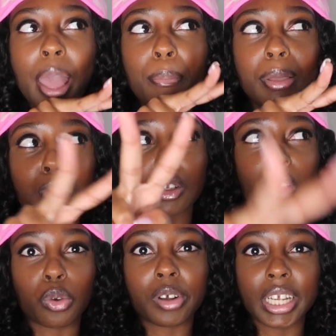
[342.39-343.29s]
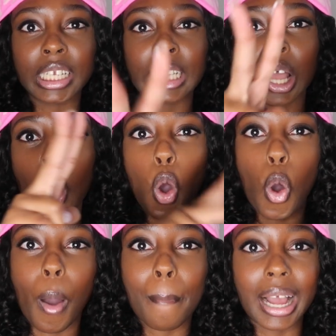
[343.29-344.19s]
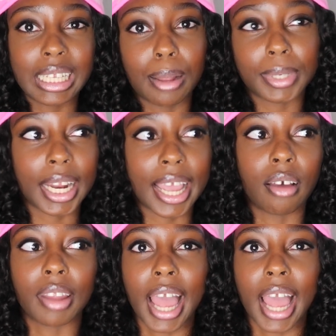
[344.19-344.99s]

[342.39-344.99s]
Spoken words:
people's stories on my Snapchat account.